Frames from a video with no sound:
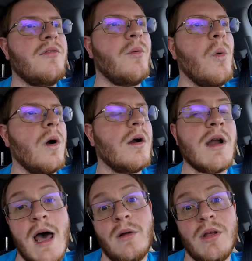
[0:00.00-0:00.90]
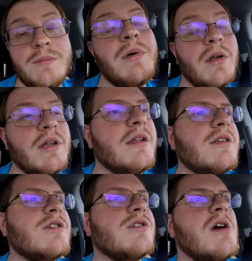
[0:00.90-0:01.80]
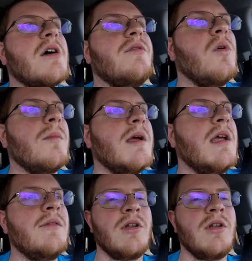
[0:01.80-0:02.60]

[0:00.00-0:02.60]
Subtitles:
for not only building this truck for me,